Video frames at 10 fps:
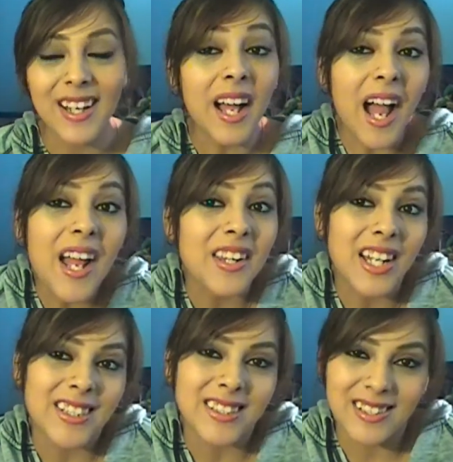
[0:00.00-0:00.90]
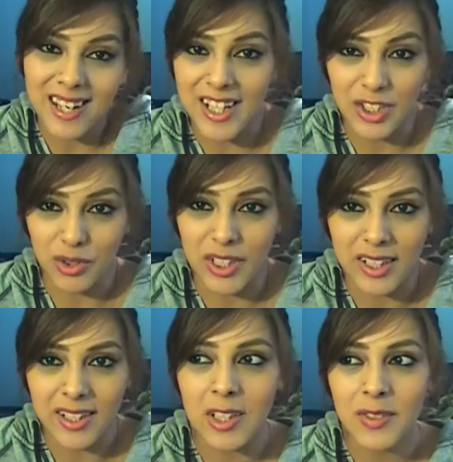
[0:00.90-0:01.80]
I liked it. I enjoyed
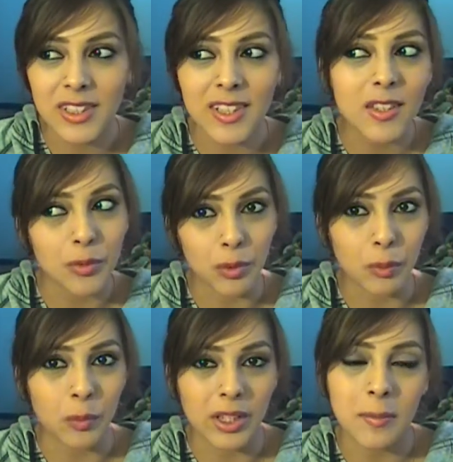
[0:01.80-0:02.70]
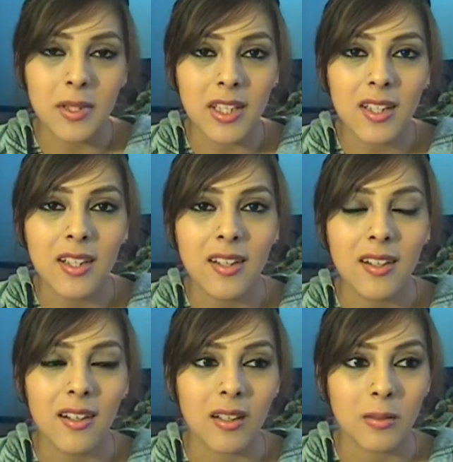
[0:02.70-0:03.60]
it. He wasn't in the room with me.
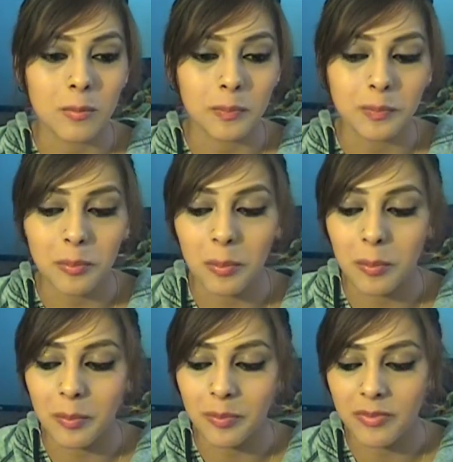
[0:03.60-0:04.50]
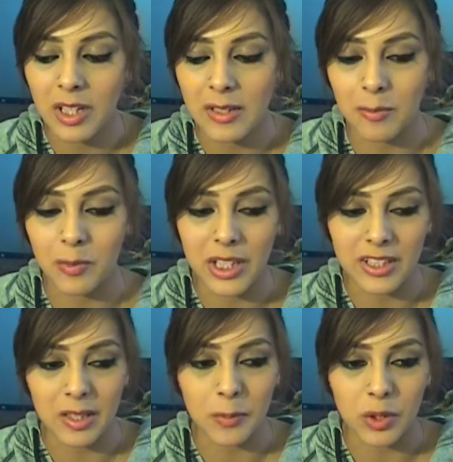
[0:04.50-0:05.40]
And we
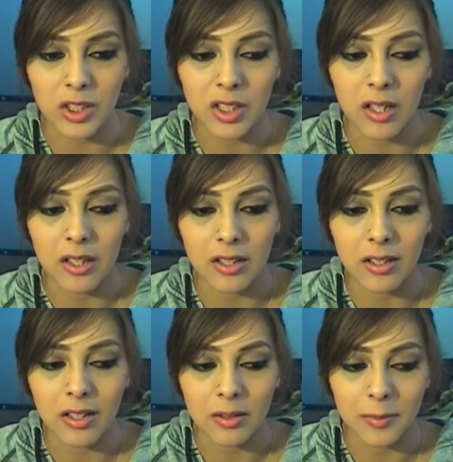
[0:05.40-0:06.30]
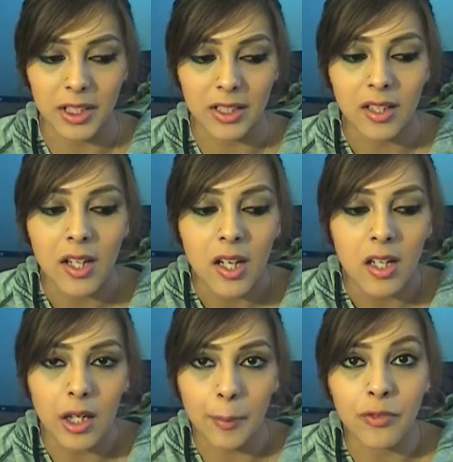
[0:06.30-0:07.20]
ended up doing a
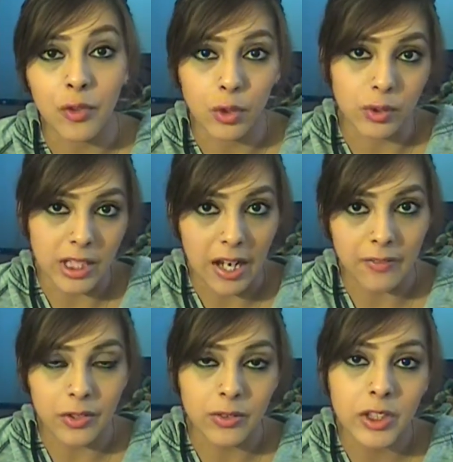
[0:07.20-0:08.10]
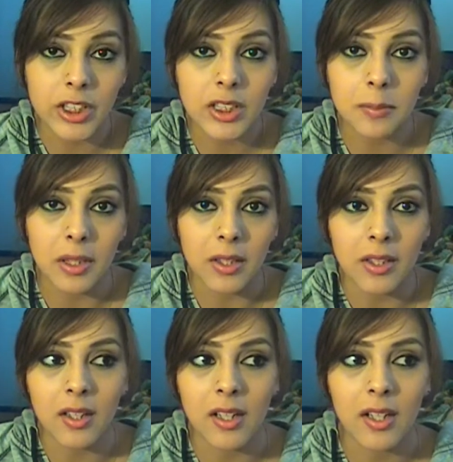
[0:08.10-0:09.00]
couple photos afterwards. But
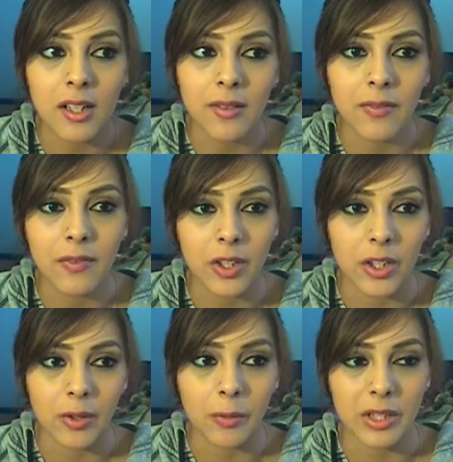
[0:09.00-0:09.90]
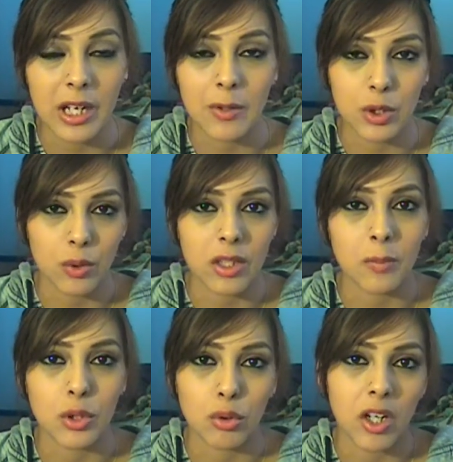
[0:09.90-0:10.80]
for when I was doing the
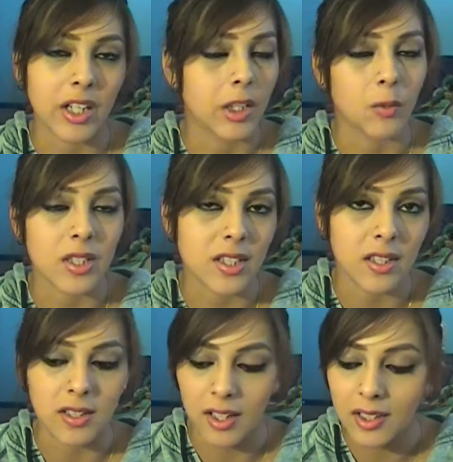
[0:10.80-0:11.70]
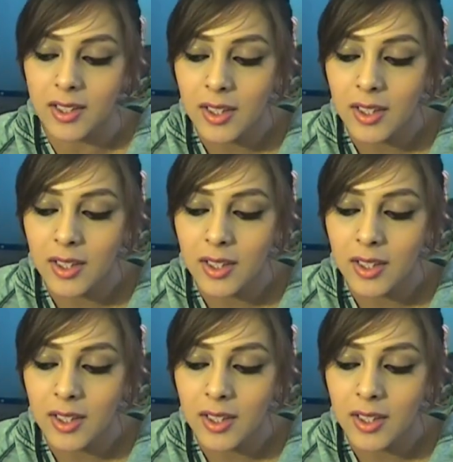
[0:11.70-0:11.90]
boudoir, he wasn't in there.